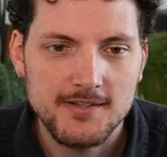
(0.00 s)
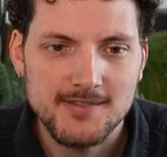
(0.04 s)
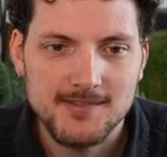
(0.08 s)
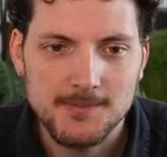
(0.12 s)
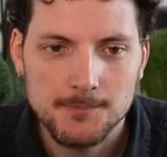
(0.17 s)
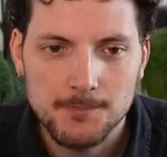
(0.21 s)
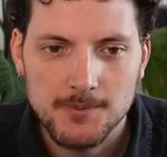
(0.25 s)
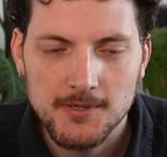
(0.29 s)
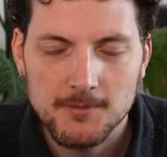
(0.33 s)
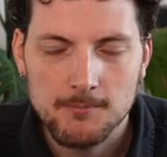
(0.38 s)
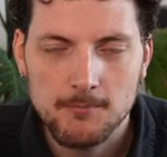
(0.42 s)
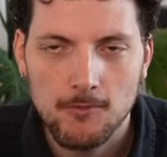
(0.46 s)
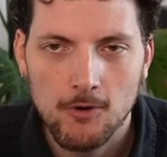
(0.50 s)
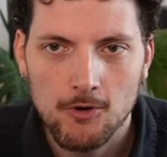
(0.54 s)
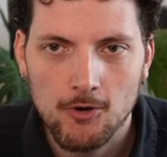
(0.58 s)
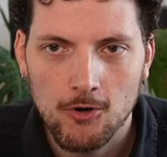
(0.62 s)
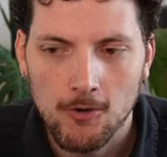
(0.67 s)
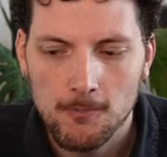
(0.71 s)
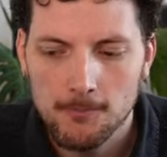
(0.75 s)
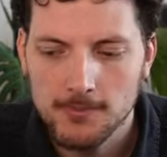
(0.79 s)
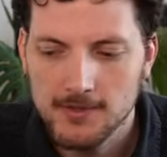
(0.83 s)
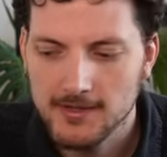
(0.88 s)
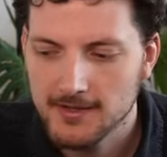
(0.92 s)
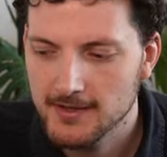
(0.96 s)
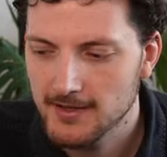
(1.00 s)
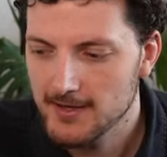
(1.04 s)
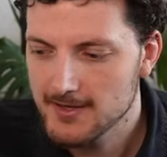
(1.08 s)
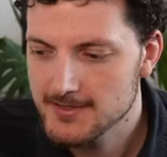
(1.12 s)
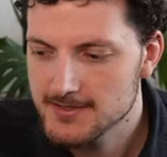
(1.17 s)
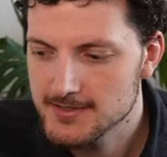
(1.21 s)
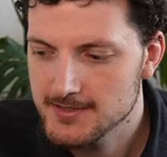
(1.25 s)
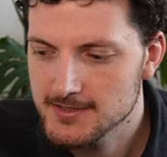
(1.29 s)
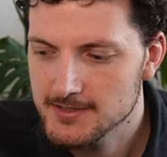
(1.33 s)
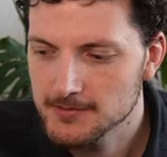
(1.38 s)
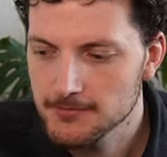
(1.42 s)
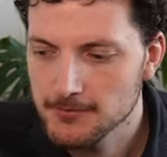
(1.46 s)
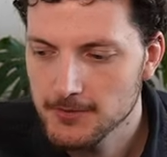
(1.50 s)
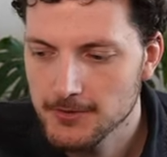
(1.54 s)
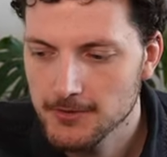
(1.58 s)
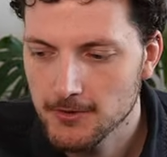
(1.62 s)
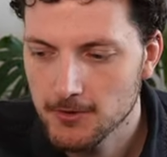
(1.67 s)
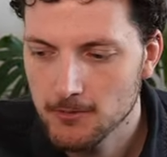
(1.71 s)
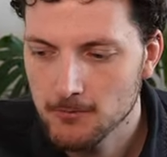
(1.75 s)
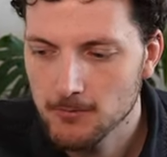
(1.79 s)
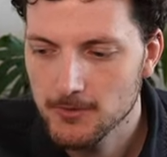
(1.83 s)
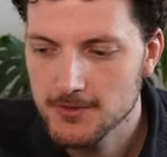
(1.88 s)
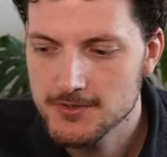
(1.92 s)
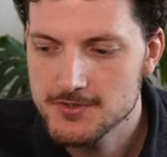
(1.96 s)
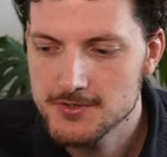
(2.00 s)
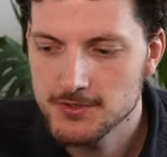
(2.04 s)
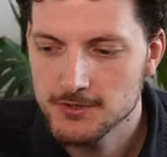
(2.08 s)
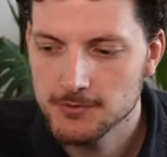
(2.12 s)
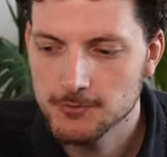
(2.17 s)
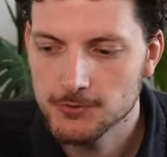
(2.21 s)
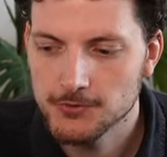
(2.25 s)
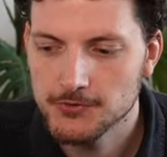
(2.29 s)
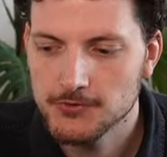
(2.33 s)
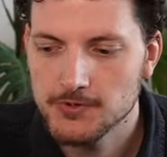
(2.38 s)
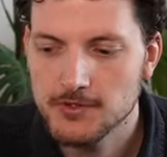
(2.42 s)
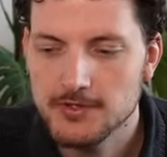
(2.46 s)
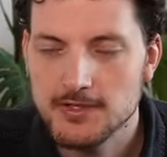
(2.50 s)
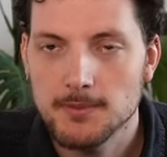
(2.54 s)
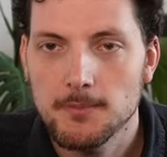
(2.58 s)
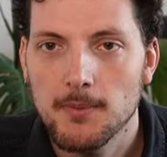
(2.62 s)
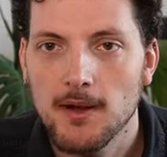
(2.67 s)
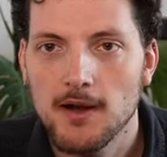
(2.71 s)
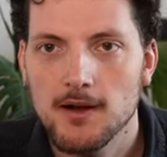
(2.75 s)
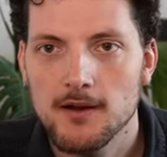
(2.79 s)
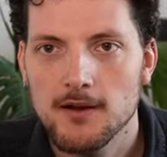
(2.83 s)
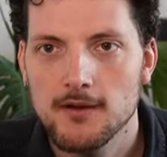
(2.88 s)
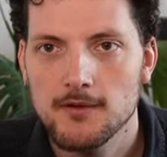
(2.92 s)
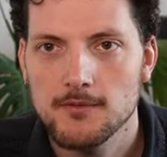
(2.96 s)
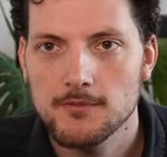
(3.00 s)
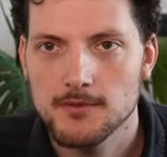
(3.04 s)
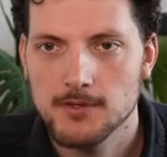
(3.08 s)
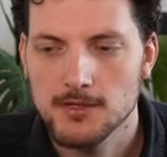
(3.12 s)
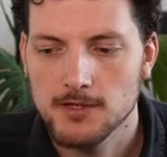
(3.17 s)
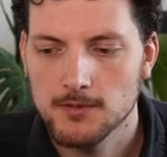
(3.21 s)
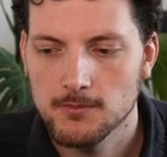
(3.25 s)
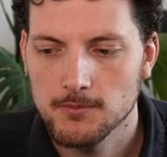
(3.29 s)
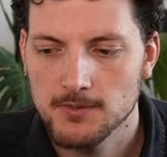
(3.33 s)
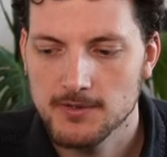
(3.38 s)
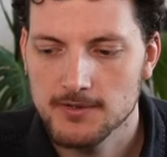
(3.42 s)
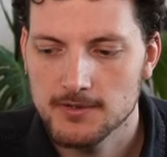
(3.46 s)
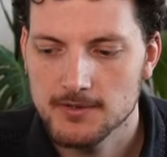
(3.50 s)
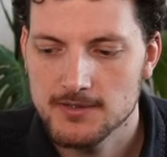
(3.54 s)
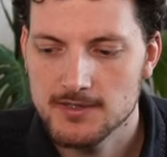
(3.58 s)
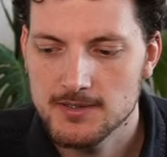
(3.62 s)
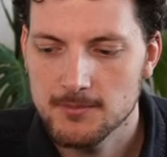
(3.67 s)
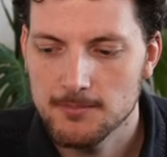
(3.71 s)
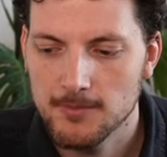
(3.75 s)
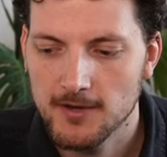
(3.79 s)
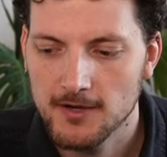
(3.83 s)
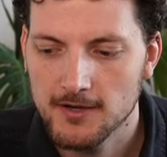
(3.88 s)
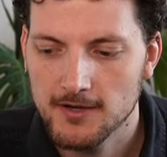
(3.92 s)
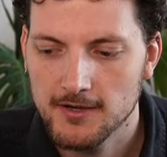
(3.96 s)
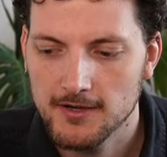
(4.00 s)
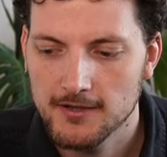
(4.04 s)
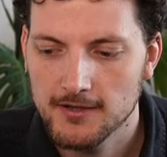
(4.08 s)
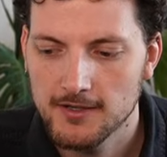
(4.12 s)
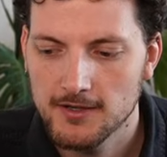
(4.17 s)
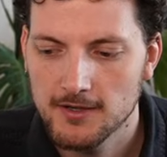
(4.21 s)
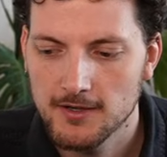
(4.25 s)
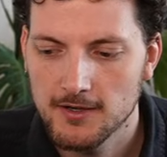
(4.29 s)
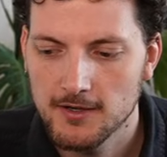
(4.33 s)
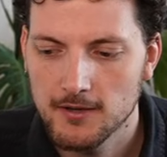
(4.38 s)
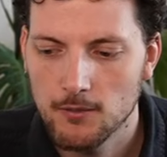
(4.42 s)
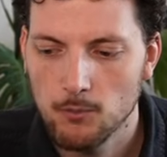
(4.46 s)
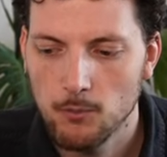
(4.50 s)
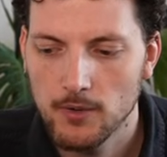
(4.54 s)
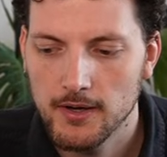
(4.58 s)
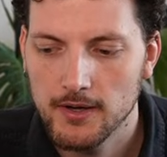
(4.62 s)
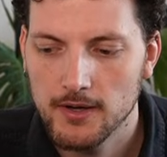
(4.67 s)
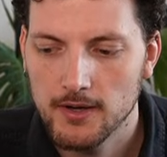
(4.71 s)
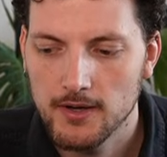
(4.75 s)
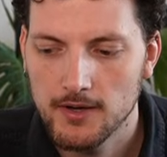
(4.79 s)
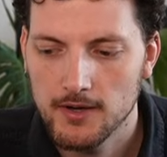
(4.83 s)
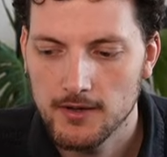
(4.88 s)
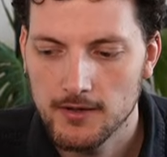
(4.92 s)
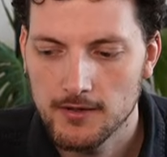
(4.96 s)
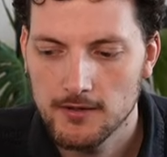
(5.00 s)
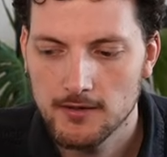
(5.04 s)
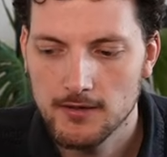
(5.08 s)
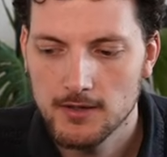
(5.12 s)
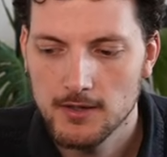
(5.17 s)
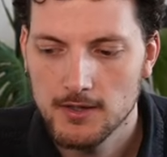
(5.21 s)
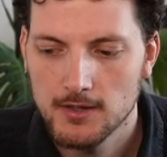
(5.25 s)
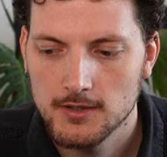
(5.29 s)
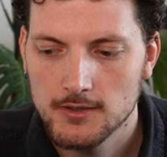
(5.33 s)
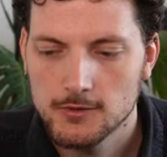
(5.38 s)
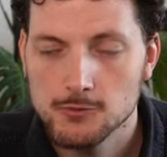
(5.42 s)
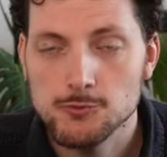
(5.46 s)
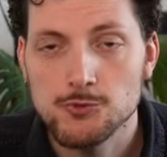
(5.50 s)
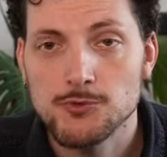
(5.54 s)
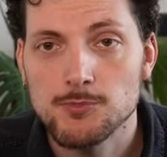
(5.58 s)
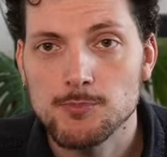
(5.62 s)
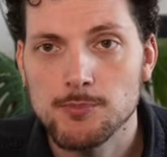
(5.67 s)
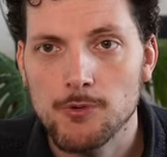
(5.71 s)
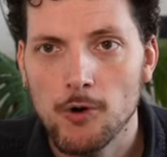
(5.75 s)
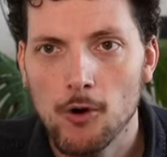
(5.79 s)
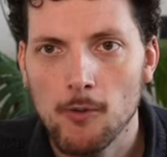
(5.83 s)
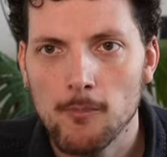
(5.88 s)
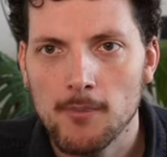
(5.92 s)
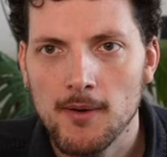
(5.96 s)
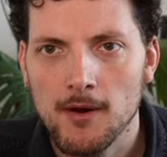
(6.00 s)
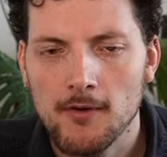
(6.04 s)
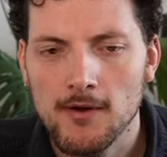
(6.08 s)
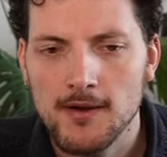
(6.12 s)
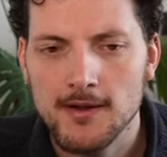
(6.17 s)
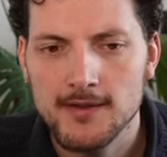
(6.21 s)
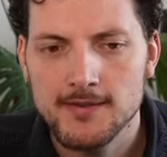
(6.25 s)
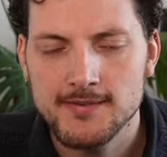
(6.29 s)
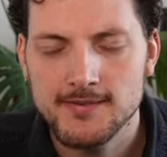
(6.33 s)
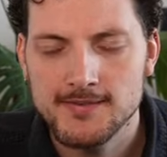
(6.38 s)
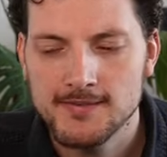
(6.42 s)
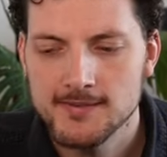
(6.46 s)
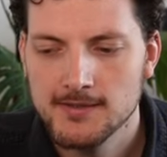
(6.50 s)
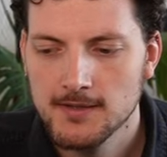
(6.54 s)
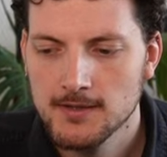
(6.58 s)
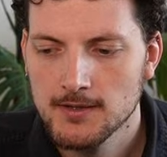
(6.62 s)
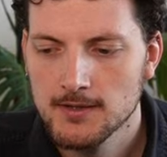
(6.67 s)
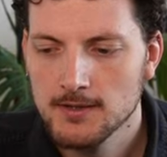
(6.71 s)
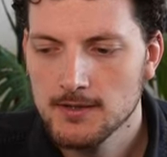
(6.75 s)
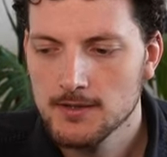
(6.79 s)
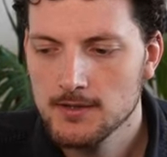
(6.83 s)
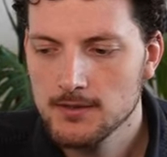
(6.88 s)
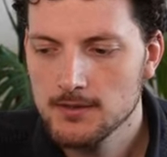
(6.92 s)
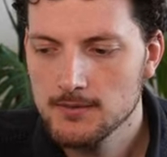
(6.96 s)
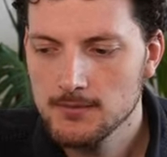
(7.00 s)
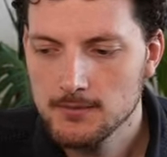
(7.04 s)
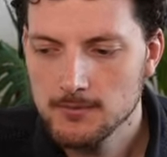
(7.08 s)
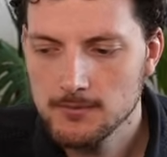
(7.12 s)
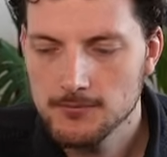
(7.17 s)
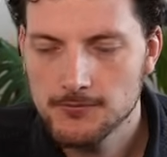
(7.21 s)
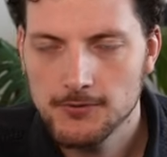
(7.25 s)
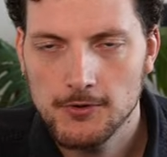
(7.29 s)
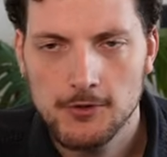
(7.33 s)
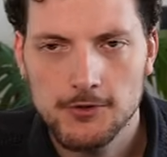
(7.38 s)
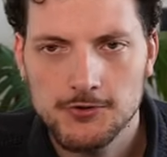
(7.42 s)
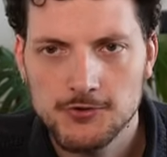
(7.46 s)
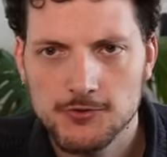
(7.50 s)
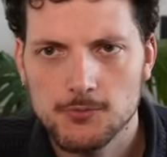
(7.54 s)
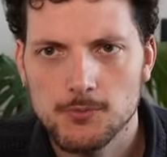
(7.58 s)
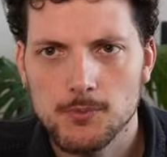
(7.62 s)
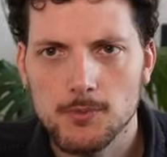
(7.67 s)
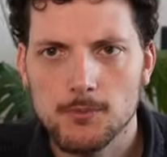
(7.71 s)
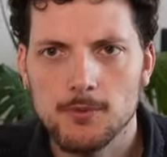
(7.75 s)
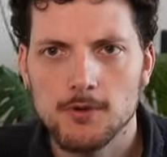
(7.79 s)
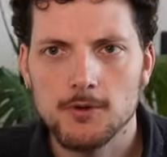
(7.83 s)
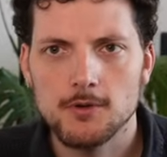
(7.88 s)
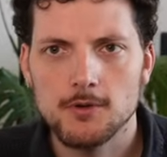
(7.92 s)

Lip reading: is a bit more complicated if we don't want to use the debugger. Yeah, with the debugger here, we can use probe RS. First, we will